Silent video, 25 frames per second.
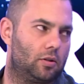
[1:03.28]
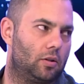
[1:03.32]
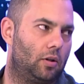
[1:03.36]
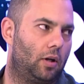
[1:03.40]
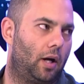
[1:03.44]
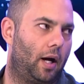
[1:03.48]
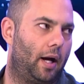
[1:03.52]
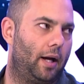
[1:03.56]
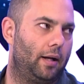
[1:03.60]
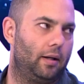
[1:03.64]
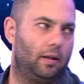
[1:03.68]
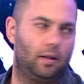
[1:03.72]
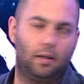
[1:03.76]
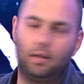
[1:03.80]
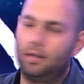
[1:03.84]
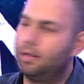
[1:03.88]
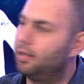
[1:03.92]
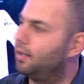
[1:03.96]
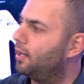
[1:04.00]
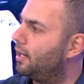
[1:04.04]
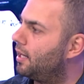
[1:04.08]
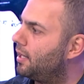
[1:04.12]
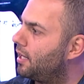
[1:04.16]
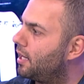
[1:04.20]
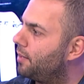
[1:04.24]
side
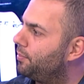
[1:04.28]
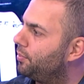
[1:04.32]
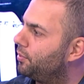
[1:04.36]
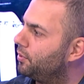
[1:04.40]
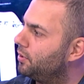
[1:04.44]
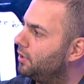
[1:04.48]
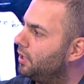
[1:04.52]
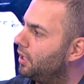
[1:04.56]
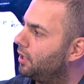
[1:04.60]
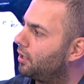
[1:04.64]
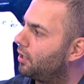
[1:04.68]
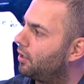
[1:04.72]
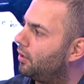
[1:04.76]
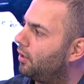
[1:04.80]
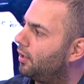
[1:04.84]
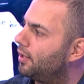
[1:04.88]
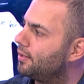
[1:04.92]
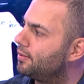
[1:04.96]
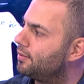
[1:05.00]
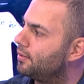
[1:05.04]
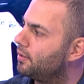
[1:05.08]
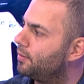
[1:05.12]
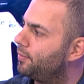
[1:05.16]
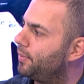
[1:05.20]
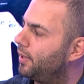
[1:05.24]
and they put Nicho
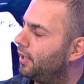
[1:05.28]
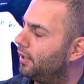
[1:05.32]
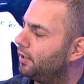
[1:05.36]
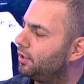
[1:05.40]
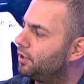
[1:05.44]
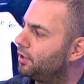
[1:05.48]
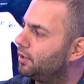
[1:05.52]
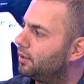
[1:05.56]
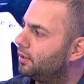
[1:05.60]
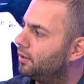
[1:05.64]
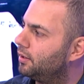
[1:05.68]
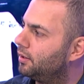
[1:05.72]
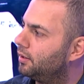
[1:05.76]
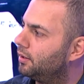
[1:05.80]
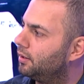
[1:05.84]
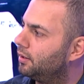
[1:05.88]
Hynes on the bench?